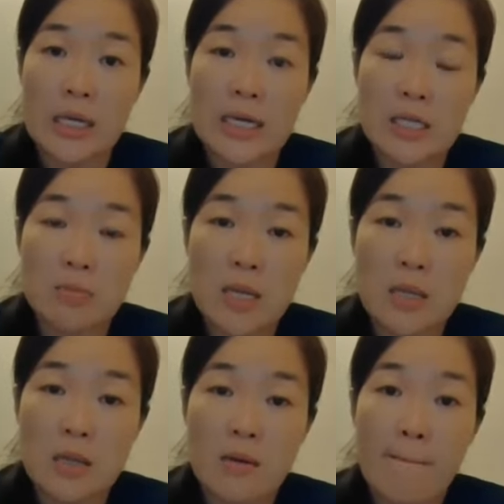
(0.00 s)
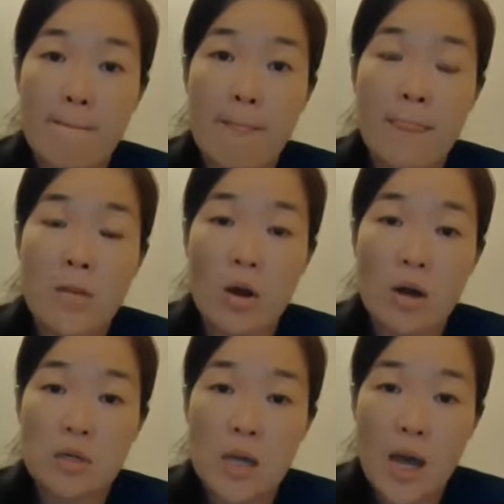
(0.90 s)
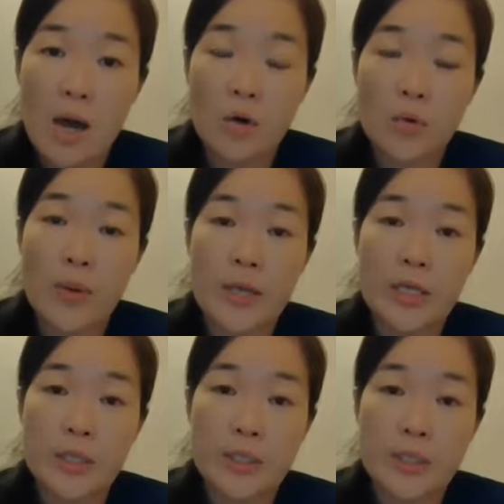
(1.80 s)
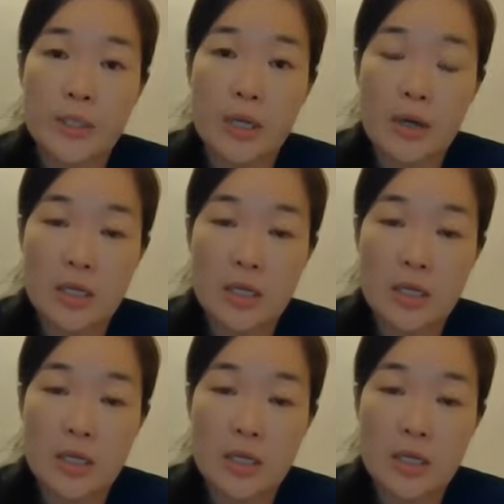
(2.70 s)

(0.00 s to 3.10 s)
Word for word: That means your LDL when you